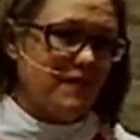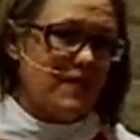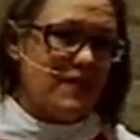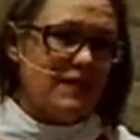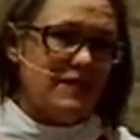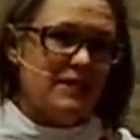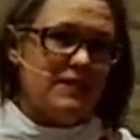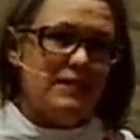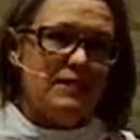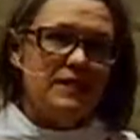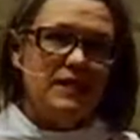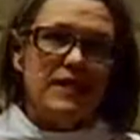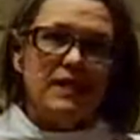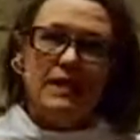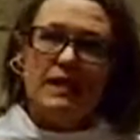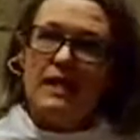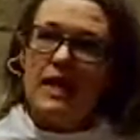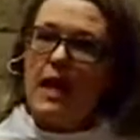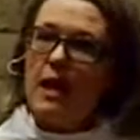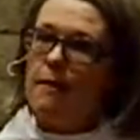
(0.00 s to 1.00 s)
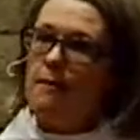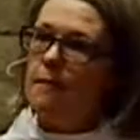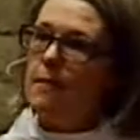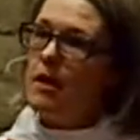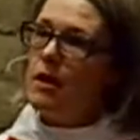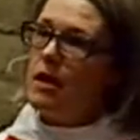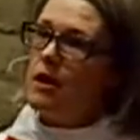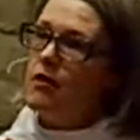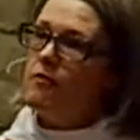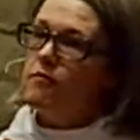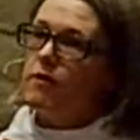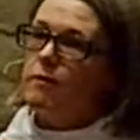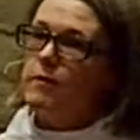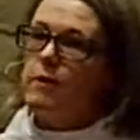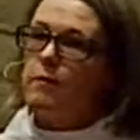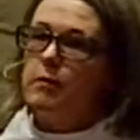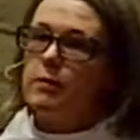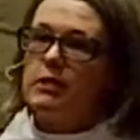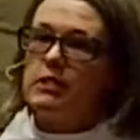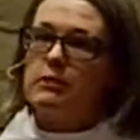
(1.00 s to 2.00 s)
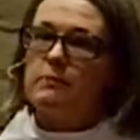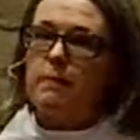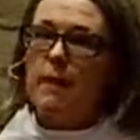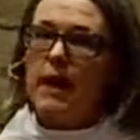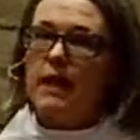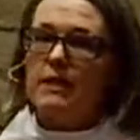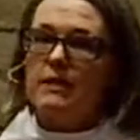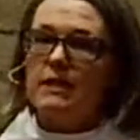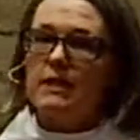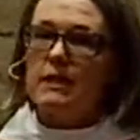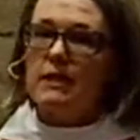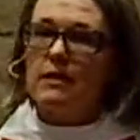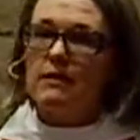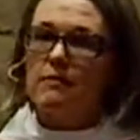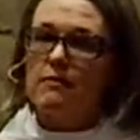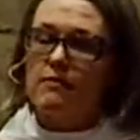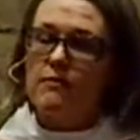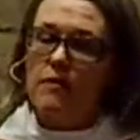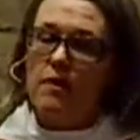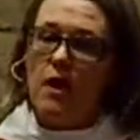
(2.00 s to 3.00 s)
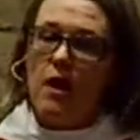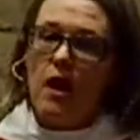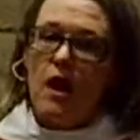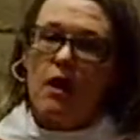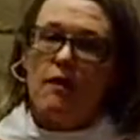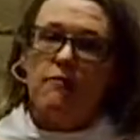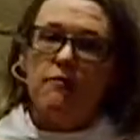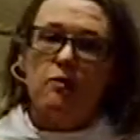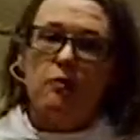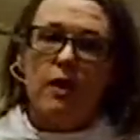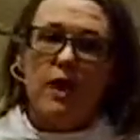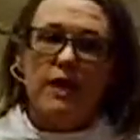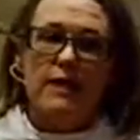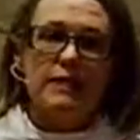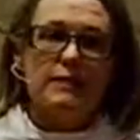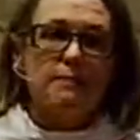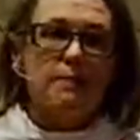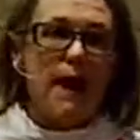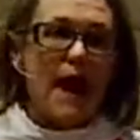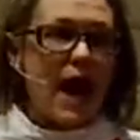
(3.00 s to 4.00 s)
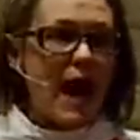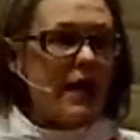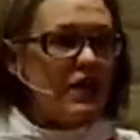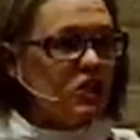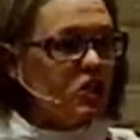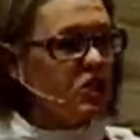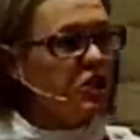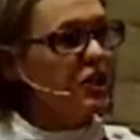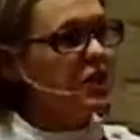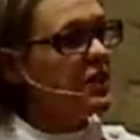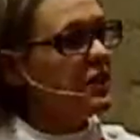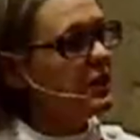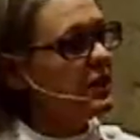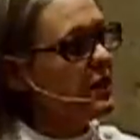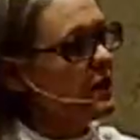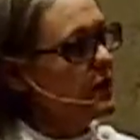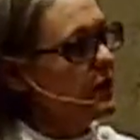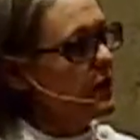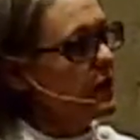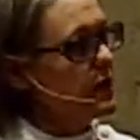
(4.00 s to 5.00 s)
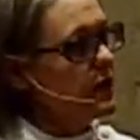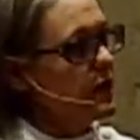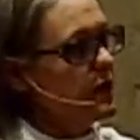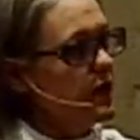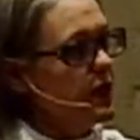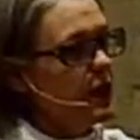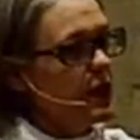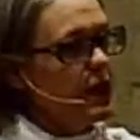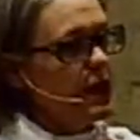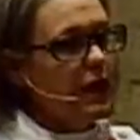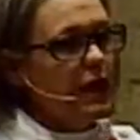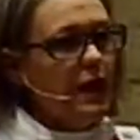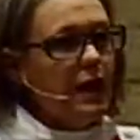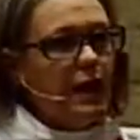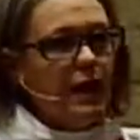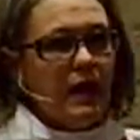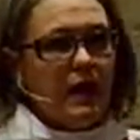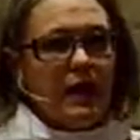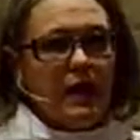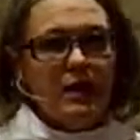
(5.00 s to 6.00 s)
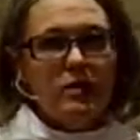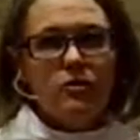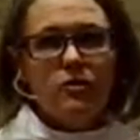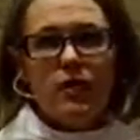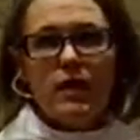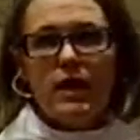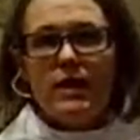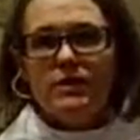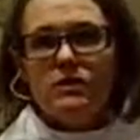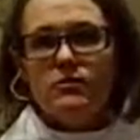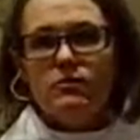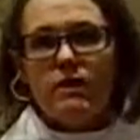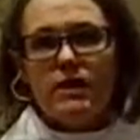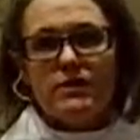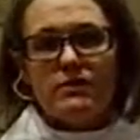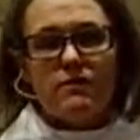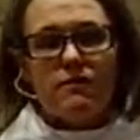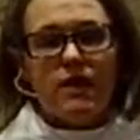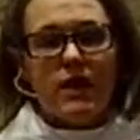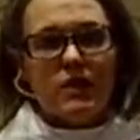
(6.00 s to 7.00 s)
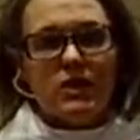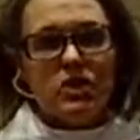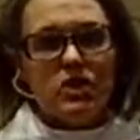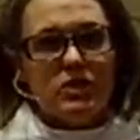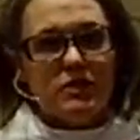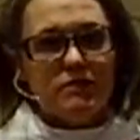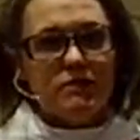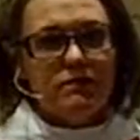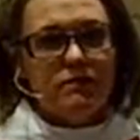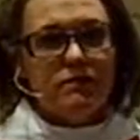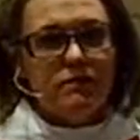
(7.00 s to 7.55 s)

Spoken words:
To see them from the perspective of Christ's passion and Christ's resurrection.